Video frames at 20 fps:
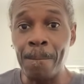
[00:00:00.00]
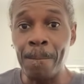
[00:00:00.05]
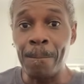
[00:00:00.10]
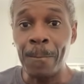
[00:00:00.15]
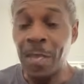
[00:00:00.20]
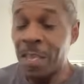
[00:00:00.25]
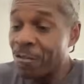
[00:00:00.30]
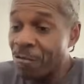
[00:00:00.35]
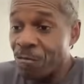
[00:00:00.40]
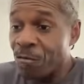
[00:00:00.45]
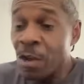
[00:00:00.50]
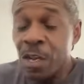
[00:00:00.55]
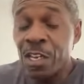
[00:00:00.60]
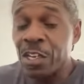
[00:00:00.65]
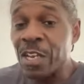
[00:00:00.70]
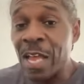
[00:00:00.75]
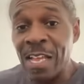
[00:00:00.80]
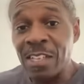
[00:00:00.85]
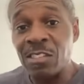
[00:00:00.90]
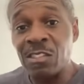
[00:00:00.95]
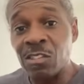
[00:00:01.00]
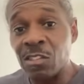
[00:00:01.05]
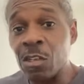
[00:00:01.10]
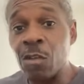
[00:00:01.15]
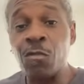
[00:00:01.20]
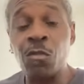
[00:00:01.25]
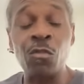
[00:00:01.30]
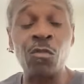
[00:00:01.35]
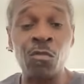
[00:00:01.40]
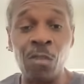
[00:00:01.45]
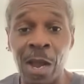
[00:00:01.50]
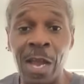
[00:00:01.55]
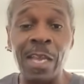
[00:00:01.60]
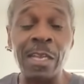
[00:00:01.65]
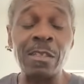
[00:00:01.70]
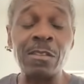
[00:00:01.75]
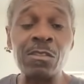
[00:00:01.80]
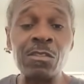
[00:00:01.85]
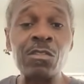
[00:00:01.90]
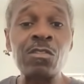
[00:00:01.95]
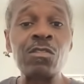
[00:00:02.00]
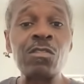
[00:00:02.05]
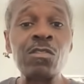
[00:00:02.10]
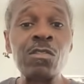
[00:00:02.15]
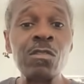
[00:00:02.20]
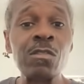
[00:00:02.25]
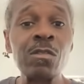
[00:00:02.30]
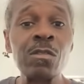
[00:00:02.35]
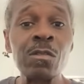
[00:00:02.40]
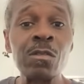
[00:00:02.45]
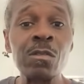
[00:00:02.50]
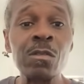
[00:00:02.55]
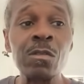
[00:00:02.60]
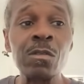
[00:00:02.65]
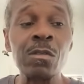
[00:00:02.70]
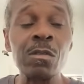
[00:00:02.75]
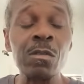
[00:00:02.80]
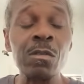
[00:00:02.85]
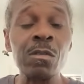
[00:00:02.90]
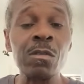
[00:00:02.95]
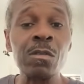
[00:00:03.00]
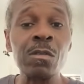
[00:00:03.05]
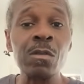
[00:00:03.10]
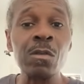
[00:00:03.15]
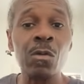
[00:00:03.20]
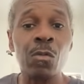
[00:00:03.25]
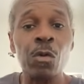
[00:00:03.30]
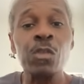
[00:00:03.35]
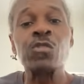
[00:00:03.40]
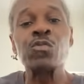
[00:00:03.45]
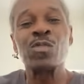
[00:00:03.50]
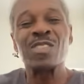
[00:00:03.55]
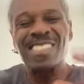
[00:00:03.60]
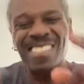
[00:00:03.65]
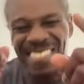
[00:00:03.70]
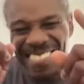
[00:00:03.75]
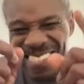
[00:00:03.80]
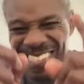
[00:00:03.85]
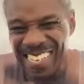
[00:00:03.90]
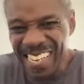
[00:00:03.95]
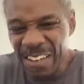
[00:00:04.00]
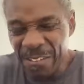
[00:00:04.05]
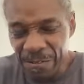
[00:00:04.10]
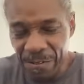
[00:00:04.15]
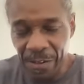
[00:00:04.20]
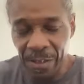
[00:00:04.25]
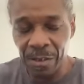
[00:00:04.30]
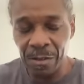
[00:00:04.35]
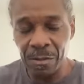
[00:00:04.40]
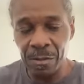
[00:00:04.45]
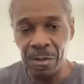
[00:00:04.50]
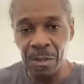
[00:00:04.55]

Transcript: Get rid of that civil rights, which was given,